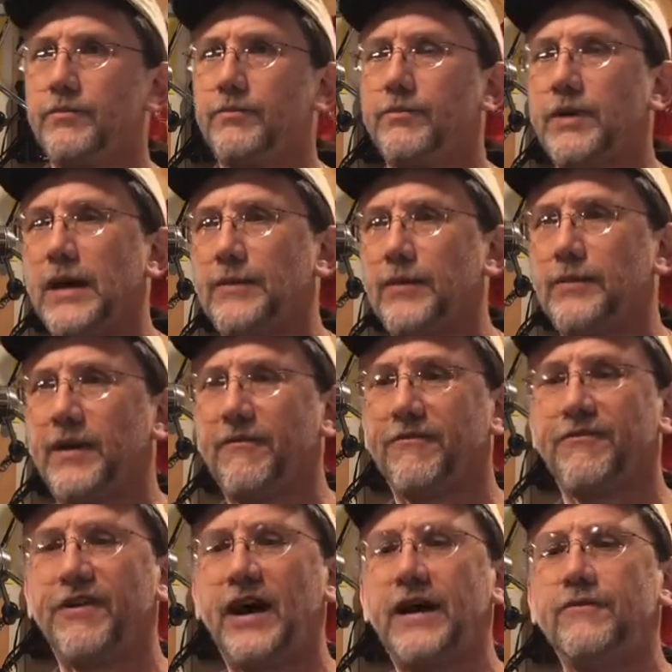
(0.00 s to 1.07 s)
probably about
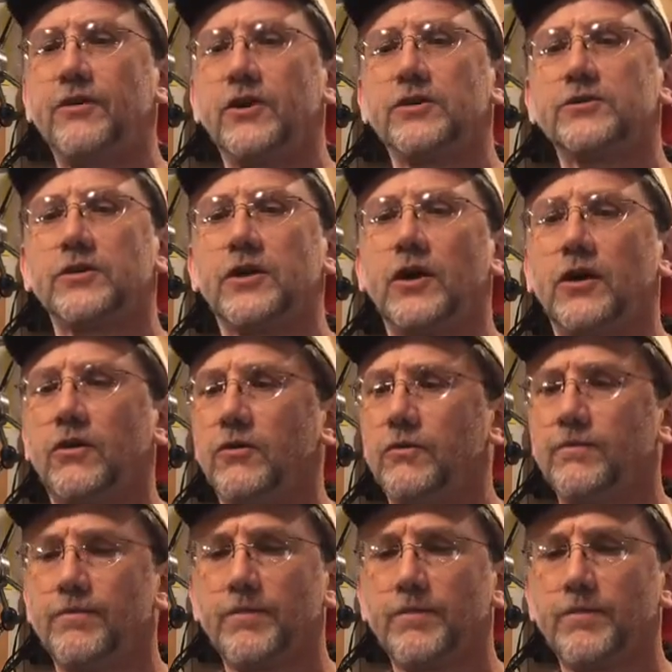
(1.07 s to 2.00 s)
5 years ago.